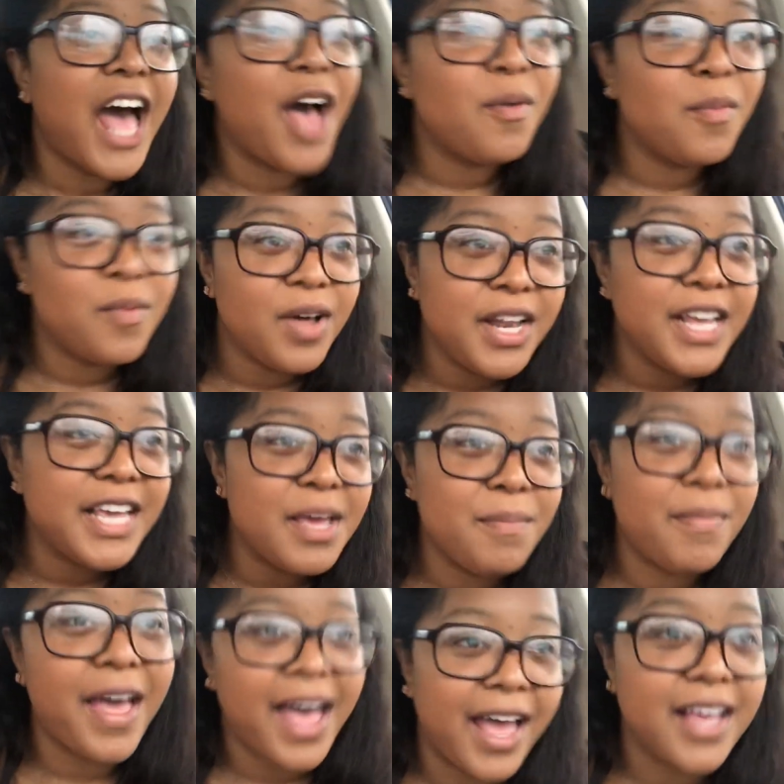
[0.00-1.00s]
I want to
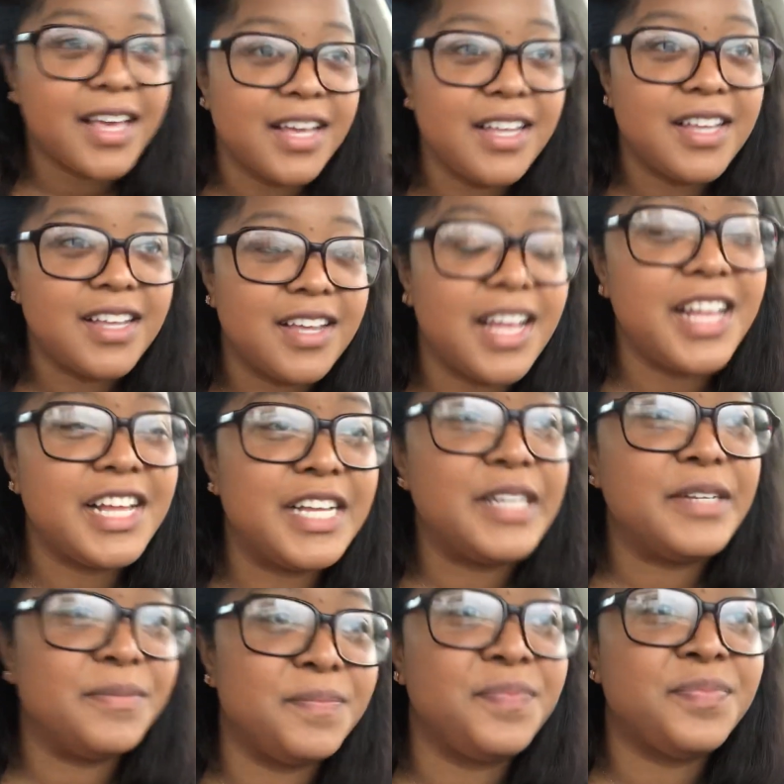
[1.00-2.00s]
get back
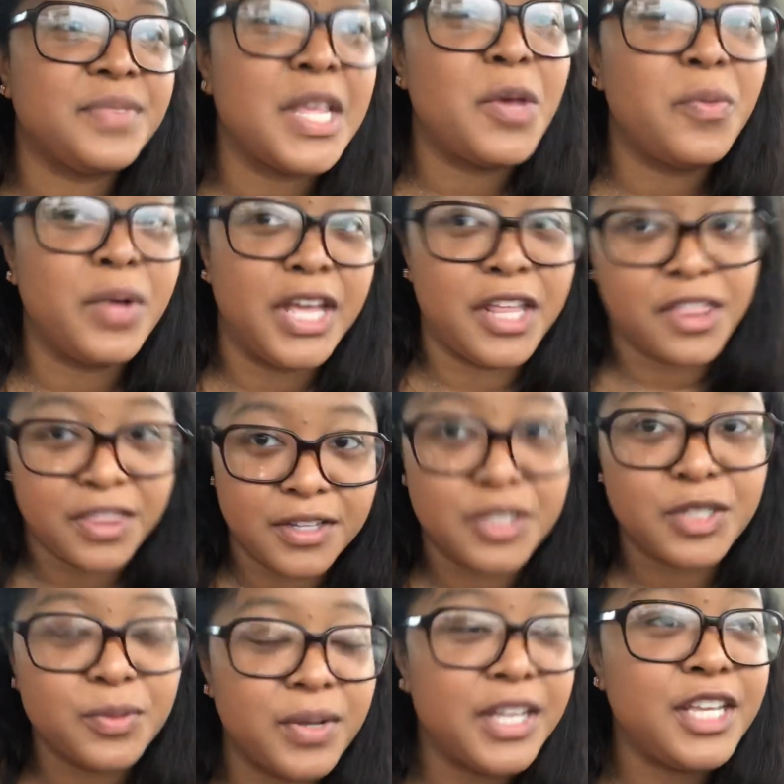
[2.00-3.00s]

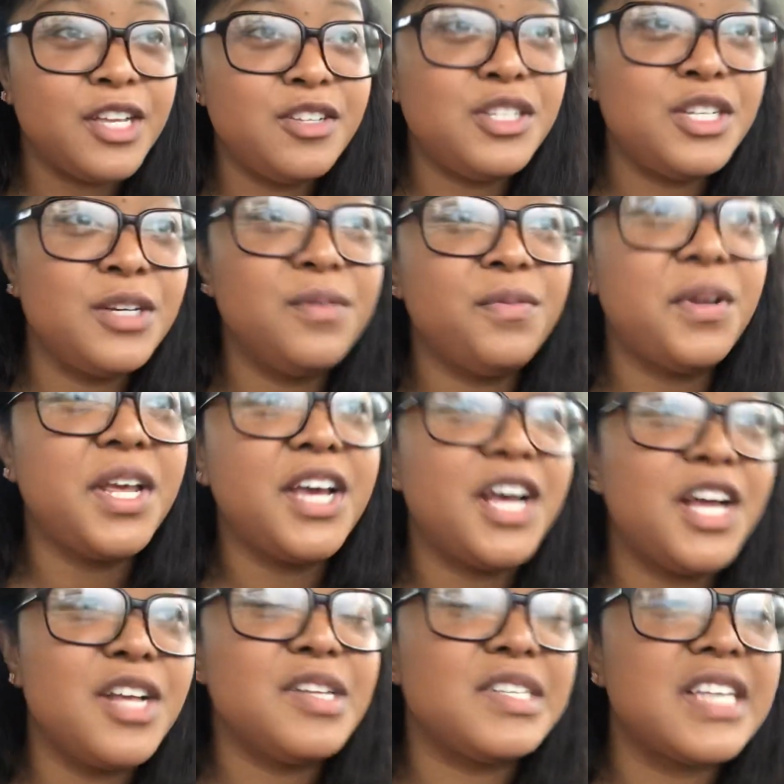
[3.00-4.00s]
with doing YouTube
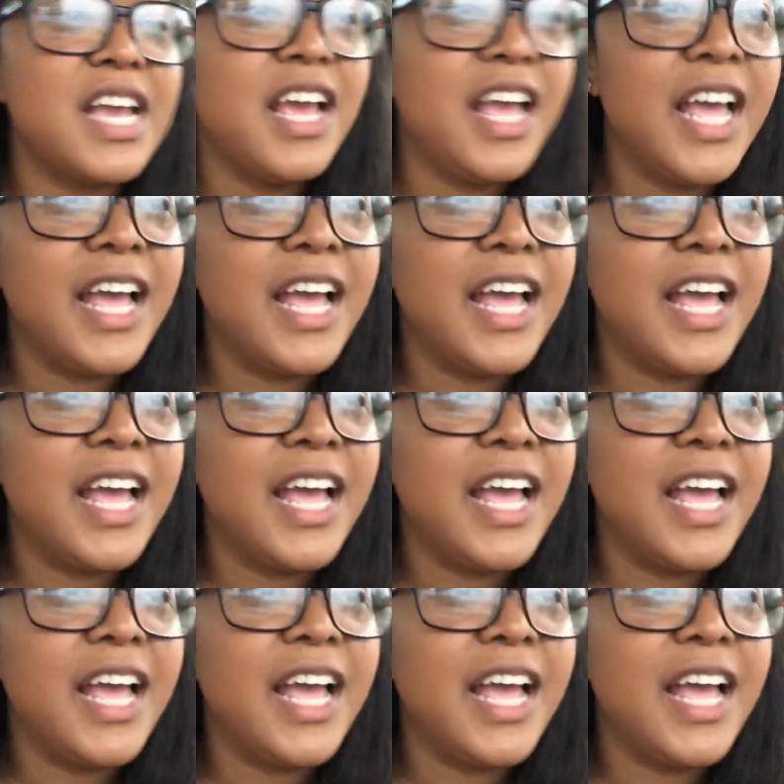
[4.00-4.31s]
videos,